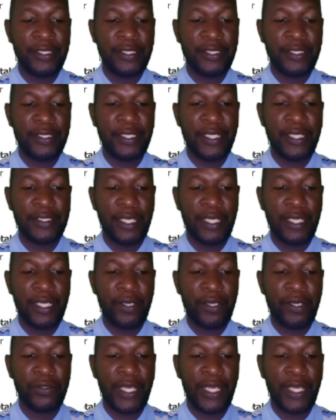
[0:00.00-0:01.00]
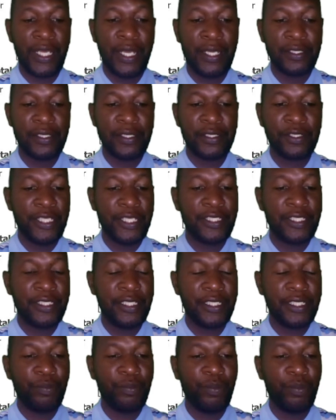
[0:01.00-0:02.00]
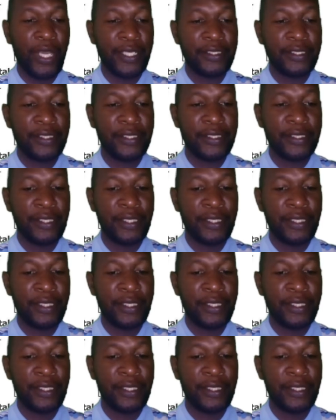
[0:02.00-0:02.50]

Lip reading: cells are spacely packed